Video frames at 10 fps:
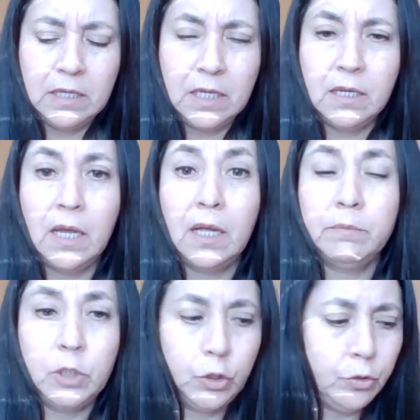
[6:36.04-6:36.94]
need
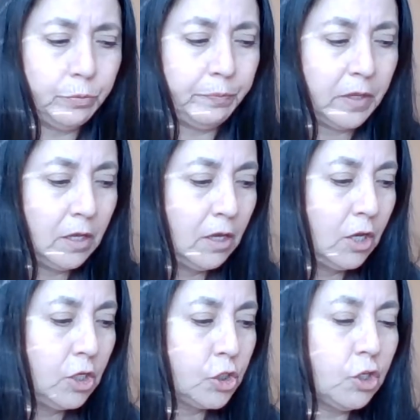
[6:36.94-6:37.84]
help too.
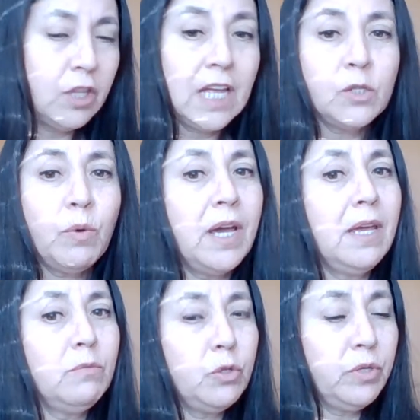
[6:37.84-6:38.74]
So that's why
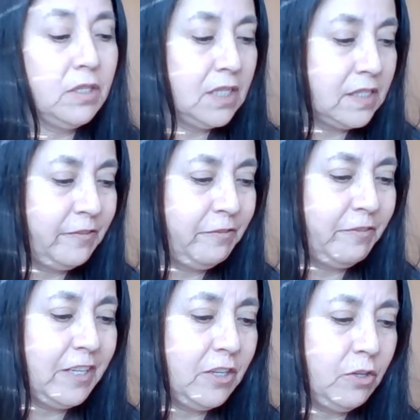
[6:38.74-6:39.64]
I'm doing this
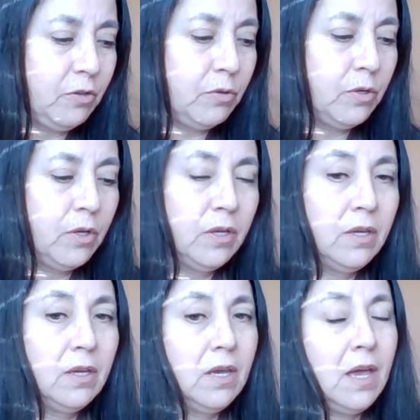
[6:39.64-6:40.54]
video.
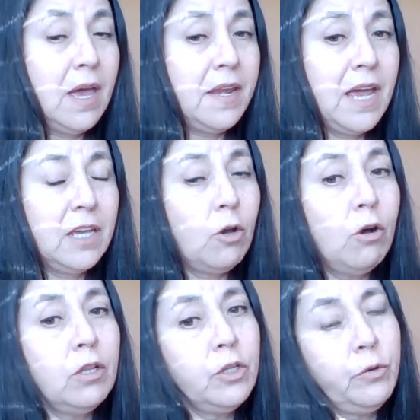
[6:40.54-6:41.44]
And I
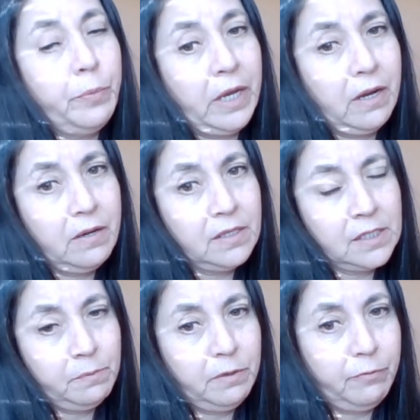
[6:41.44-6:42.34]
called your
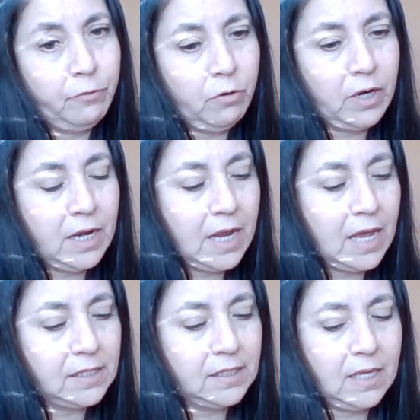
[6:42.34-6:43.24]
parents before and
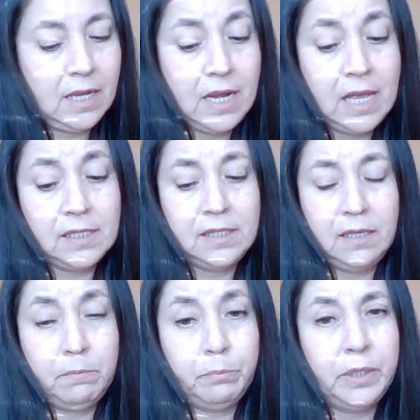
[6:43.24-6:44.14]
asked
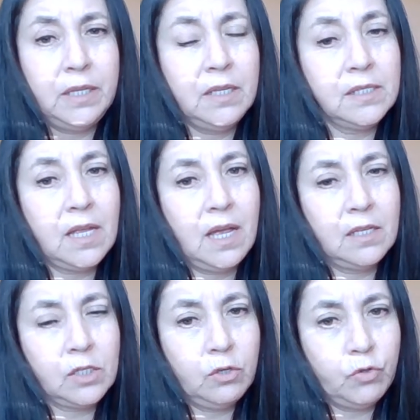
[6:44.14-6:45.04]
them, please
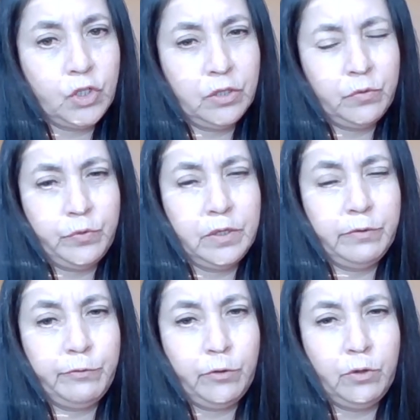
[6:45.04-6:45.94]
ask your children
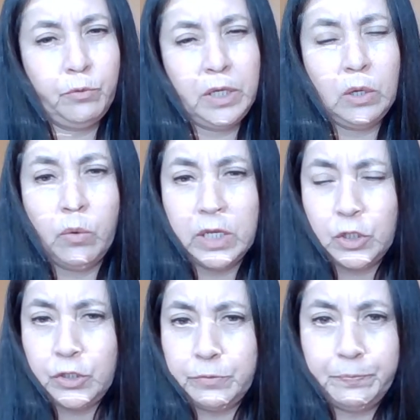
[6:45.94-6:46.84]
the following
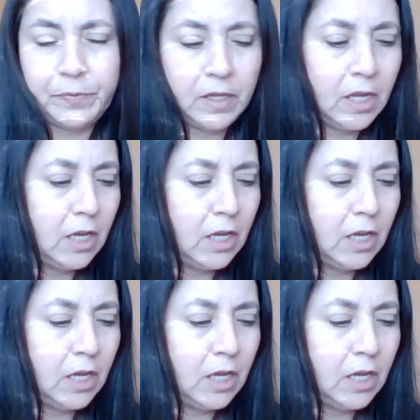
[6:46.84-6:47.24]
question.